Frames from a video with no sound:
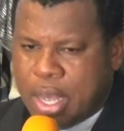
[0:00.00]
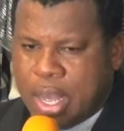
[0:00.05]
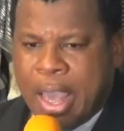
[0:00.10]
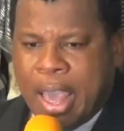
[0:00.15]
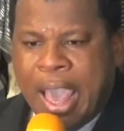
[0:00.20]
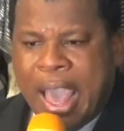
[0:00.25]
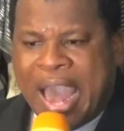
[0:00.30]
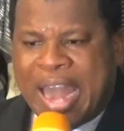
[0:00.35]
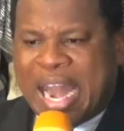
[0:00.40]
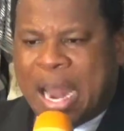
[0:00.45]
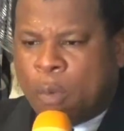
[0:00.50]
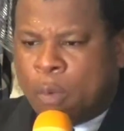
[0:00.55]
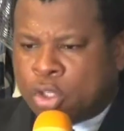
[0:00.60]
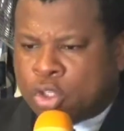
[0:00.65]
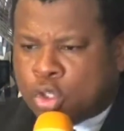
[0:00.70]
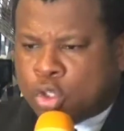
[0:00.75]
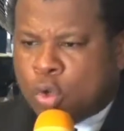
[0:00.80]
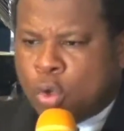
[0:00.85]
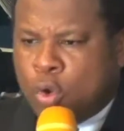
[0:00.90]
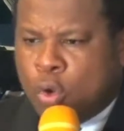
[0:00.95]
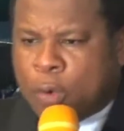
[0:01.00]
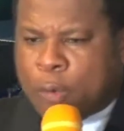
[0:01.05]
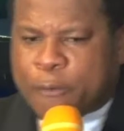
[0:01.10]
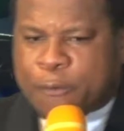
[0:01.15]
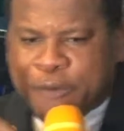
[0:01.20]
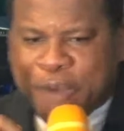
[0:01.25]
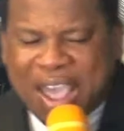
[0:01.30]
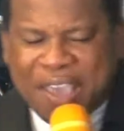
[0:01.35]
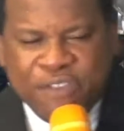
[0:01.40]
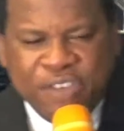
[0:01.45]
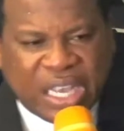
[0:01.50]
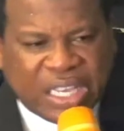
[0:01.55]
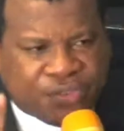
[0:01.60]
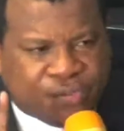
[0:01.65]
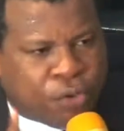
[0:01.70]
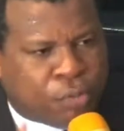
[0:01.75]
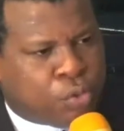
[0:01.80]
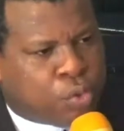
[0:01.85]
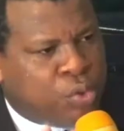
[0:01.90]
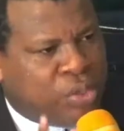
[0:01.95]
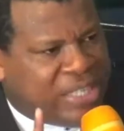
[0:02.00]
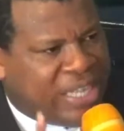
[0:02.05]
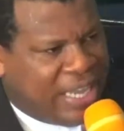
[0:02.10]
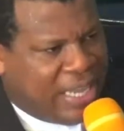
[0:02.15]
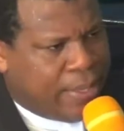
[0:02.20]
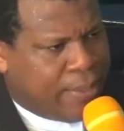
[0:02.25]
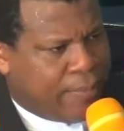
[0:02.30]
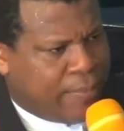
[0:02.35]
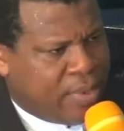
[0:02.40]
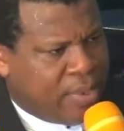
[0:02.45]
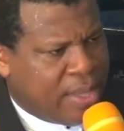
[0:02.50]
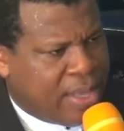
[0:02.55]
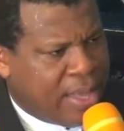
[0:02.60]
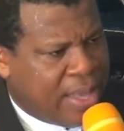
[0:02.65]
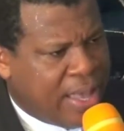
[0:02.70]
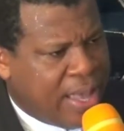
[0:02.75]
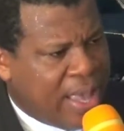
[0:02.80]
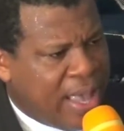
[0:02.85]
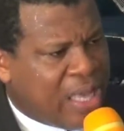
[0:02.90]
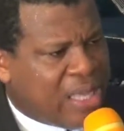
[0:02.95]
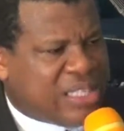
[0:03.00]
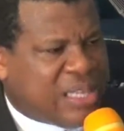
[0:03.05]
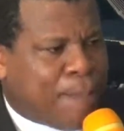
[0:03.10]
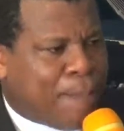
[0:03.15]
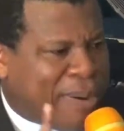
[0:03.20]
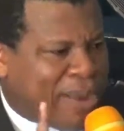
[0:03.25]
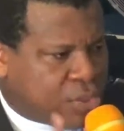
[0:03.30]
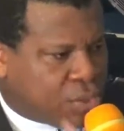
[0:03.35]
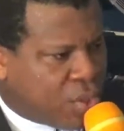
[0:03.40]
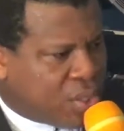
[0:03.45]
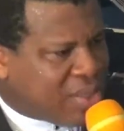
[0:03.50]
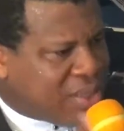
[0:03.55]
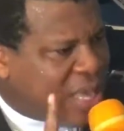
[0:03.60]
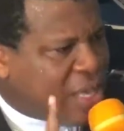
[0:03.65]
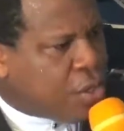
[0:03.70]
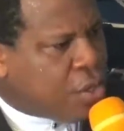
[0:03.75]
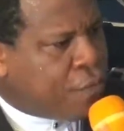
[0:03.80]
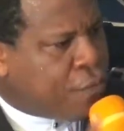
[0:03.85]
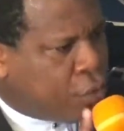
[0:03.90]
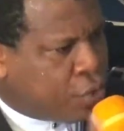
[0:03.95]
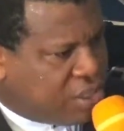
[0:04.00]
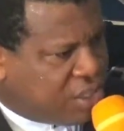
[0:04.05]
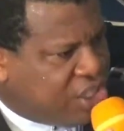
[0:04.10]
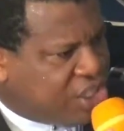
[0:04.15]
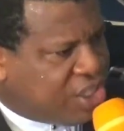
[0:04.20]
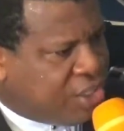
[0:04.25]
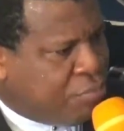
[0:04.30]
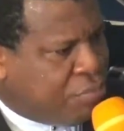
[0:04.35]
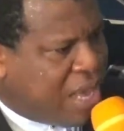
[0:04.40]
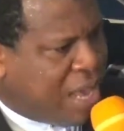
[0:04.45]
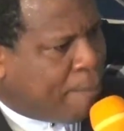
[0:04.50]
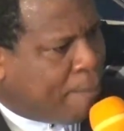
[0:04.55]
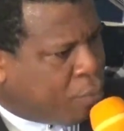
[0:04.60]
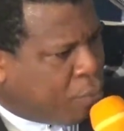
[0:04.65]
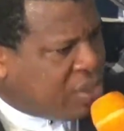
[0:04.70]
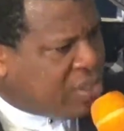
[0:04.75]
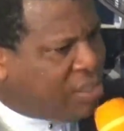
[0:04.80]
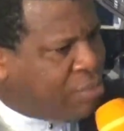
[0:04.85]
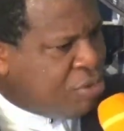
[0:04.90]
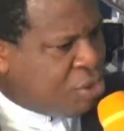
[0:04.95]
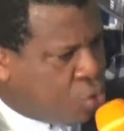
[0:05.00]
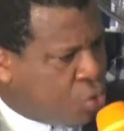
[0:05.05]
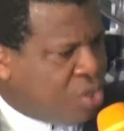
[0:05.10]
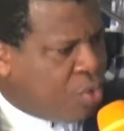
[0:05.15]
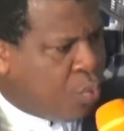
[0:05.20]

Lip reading: And I want you to look 5 years from today and say, Pastor, thank you for teaching me and pointing me to the